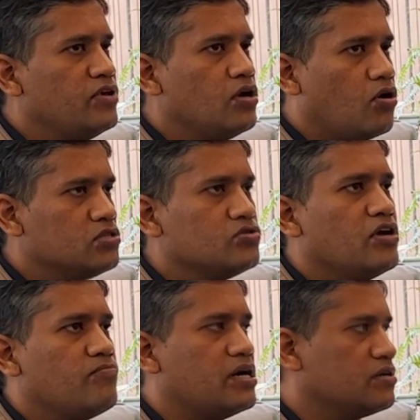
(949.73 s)
we also
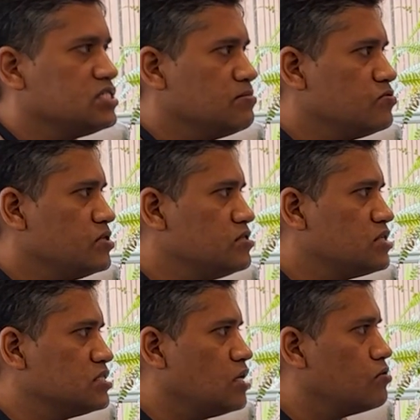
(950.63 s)
have partnerships with
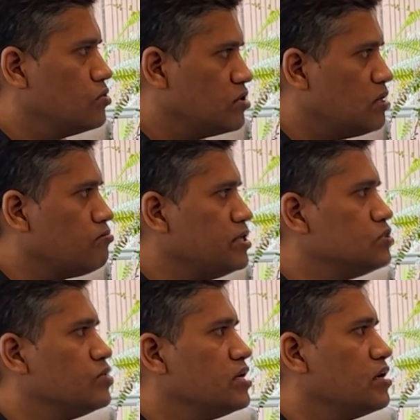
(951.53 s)
such outdoor
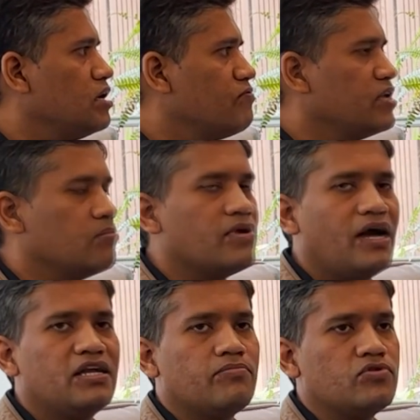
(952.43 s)
companies where if any
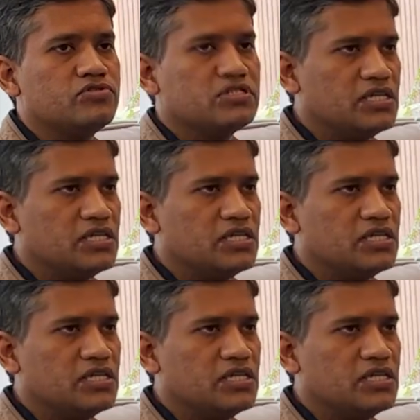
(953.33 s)
brand approaches